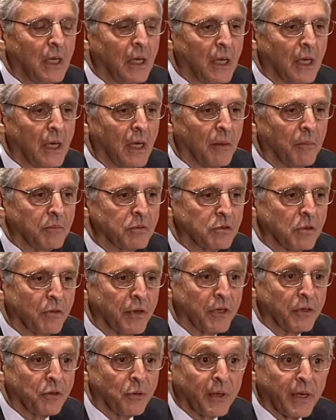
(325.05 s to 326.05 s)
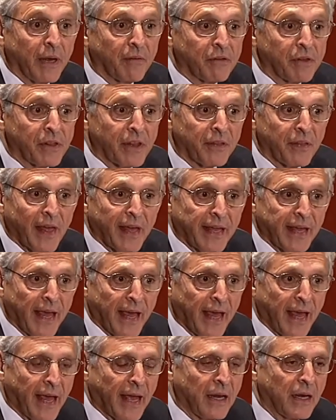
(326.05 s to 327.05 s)
Um, so they're doing everything they
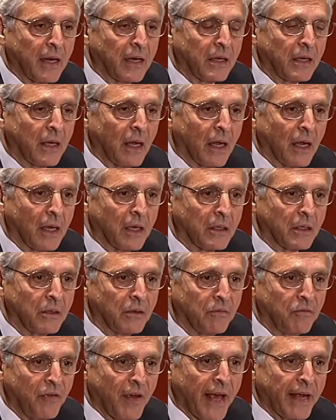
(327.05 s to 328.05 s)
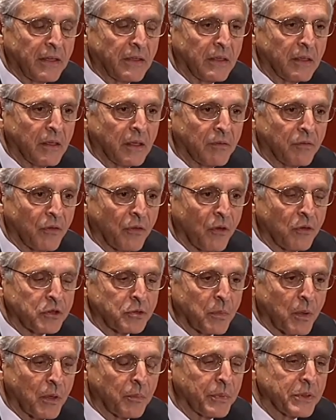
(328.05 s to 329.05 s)
can uh, to vet uh, for those
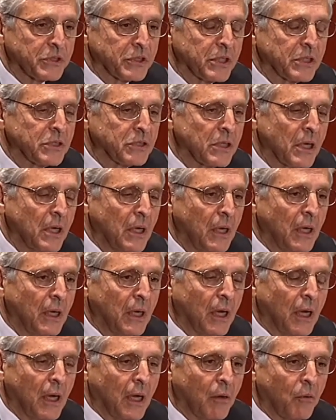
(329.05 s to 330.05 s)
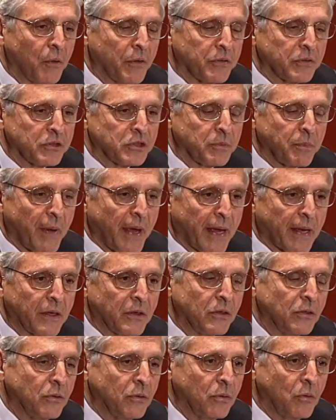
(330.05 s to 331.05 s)
purposes. Uh, with respect
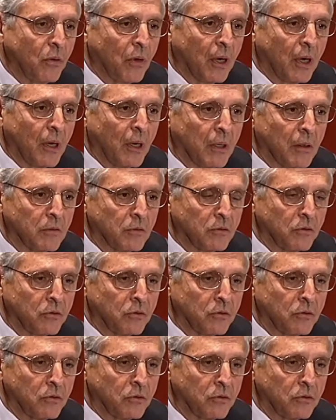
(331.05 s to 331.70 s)
to